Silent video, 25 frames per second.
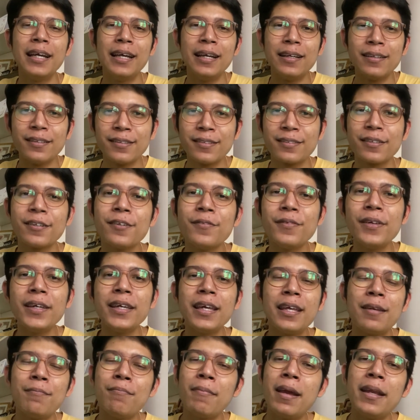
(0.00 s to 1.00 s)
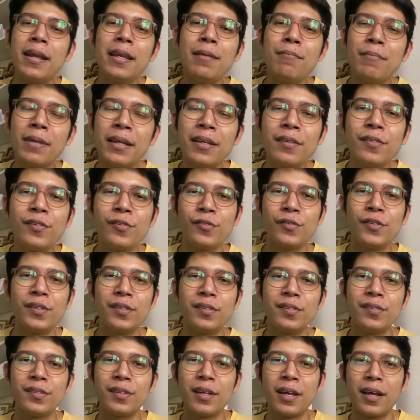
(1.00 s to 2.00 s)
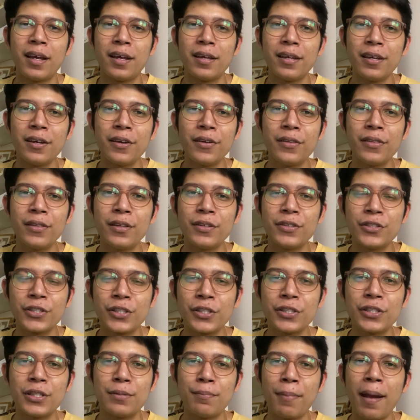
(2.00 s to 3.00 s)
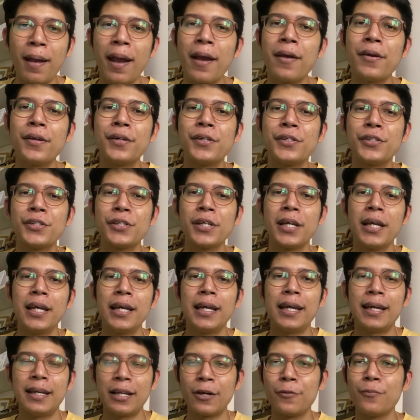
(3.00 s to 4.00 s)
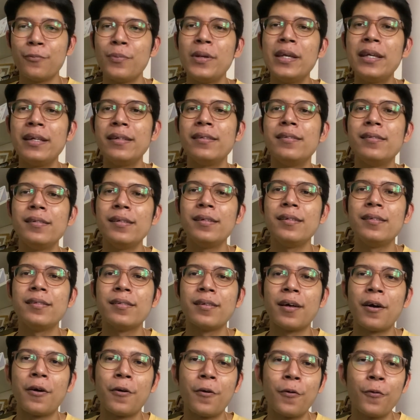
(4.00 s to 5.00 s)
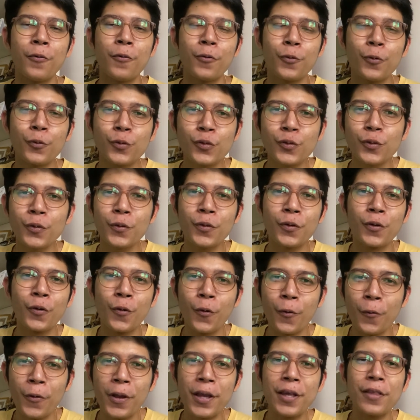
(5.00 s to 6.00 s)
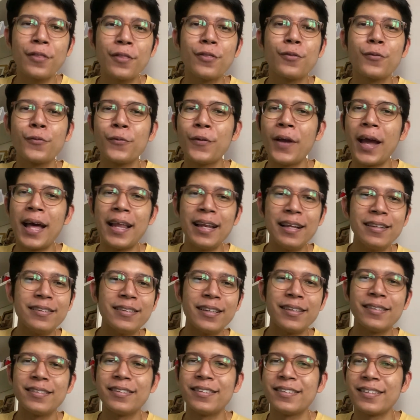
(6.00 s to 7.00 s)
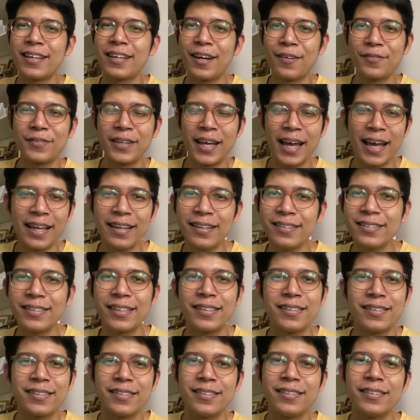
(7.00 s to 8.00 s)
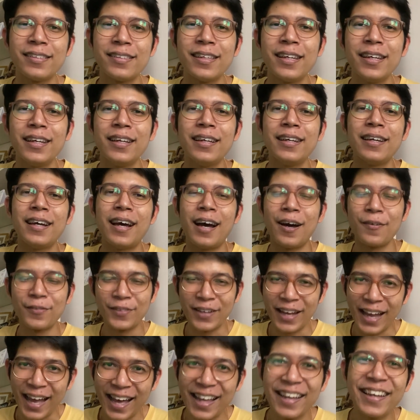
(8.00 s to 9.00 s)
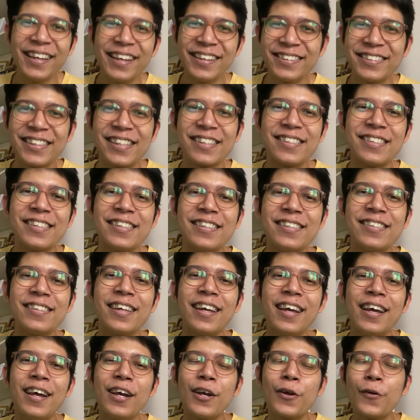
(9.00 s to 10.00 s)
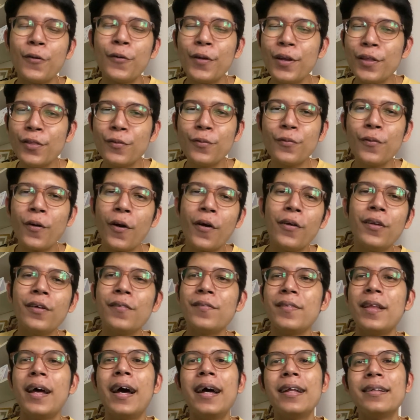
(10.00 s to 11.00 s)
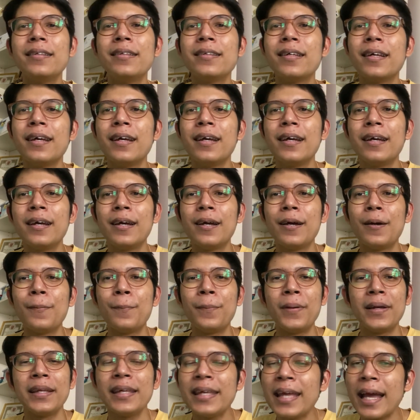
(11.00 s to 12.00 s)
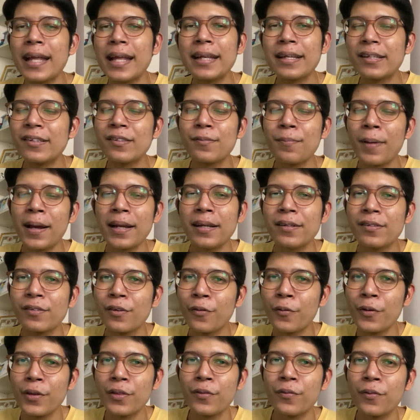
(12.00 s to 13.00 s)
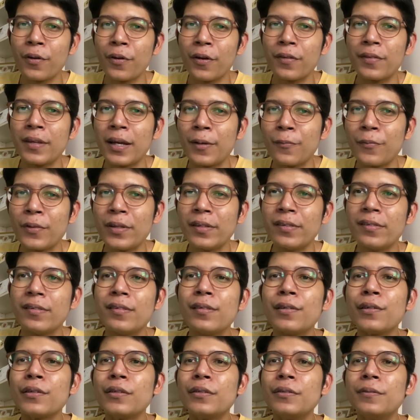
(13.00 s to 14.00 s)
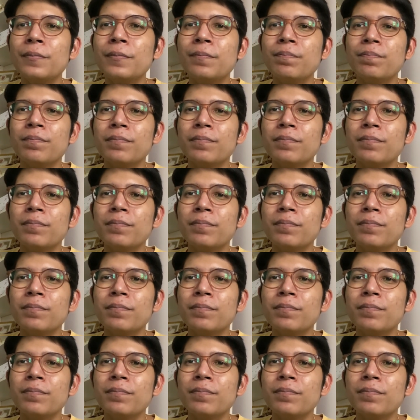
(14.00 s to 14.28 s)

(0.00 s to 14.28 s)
serving in many ministries here in the church and parish, in our BECs, also going through LSSs after LSSs after LSSs, going through all of that. But yet, despite us going through all that, it still